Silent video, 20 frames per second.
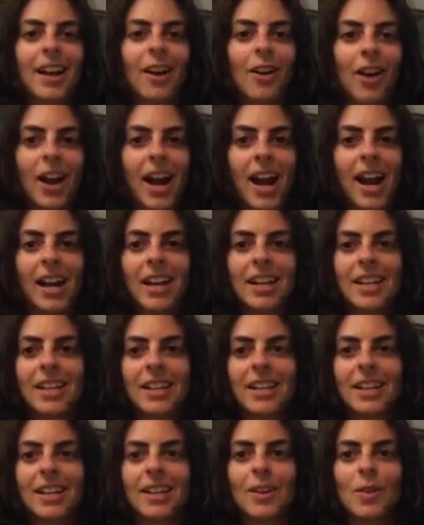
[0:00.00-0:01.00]
Okay,
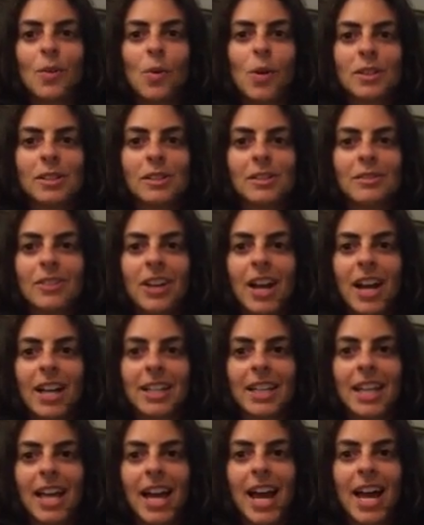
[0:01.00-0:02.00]
once you've
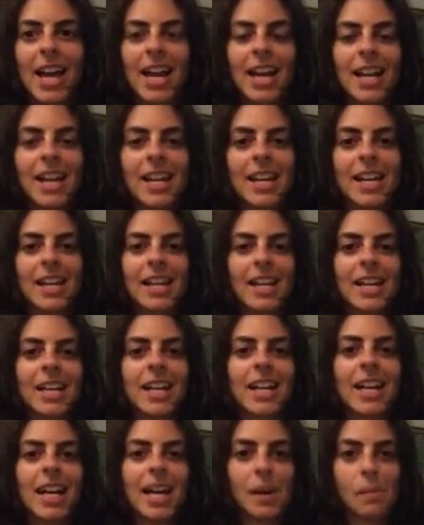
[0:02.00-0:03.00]
got that,
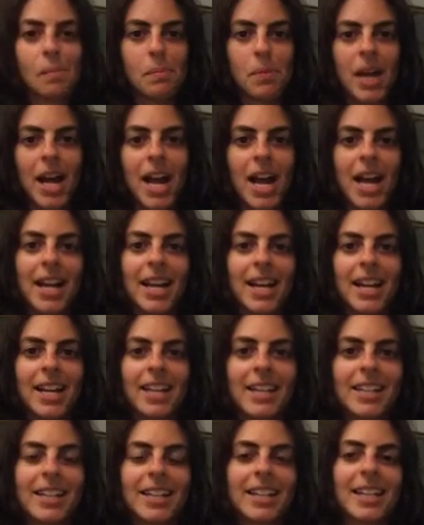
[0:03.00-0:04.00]
come back.
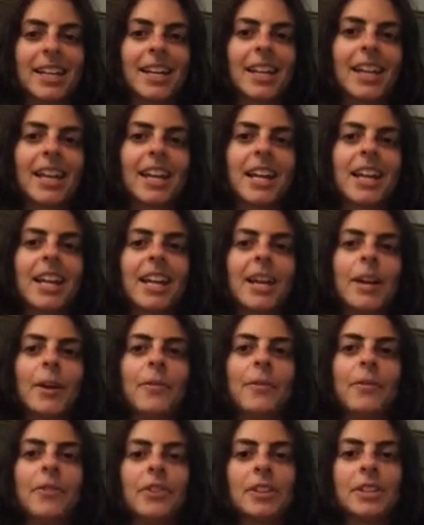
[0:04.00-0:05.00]

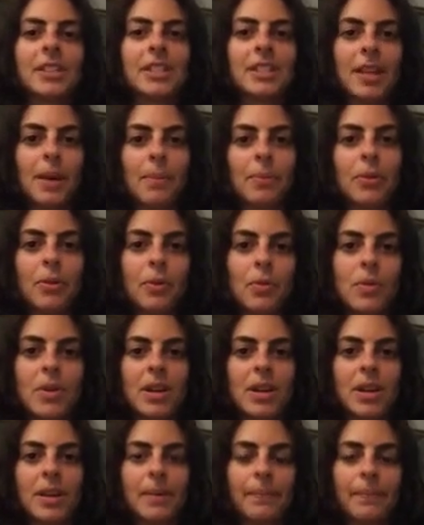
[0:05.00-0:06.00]
Step
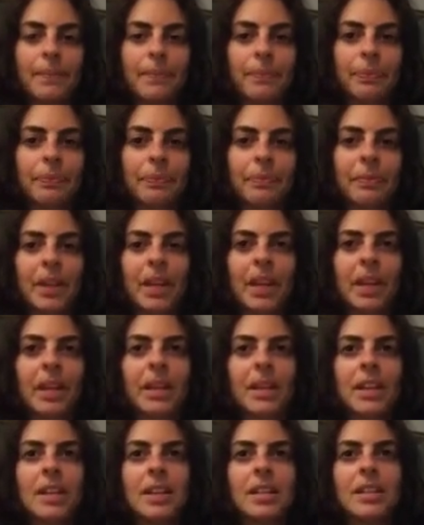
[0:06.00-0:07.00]
3
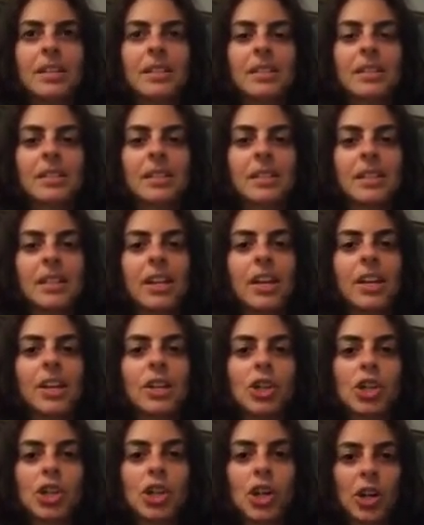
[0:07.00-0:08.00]
is
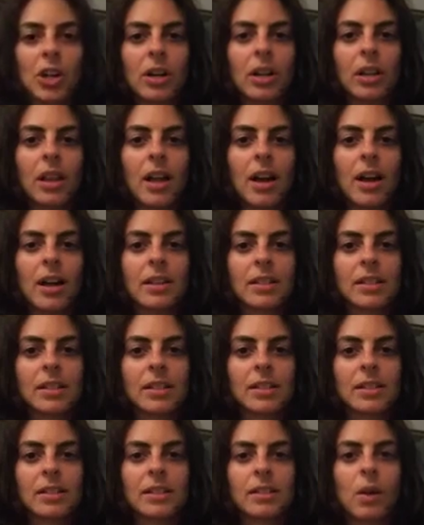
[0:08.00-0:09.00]

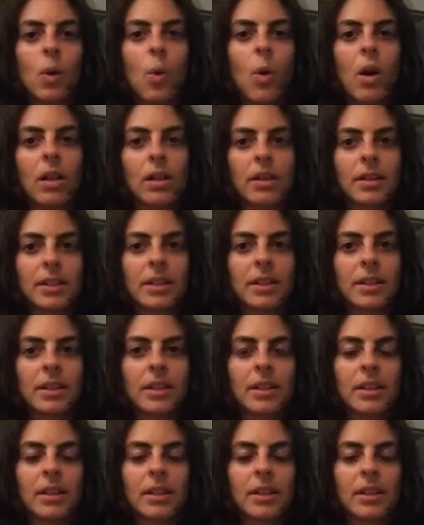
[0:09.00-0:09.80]
internalize the quality.